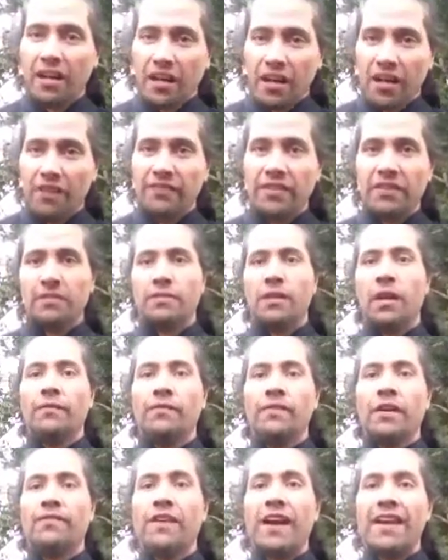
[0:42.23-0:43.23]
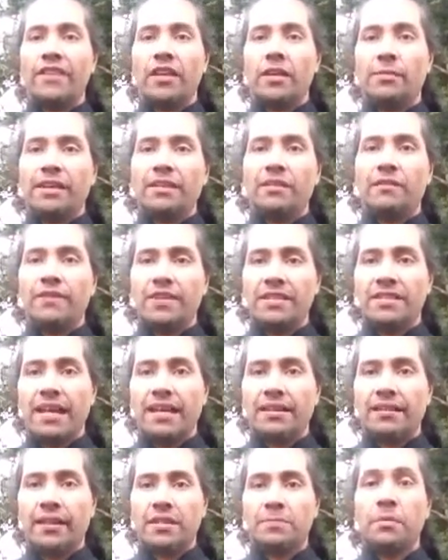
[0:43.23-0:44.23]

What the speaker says: of the five elemental fist techniques.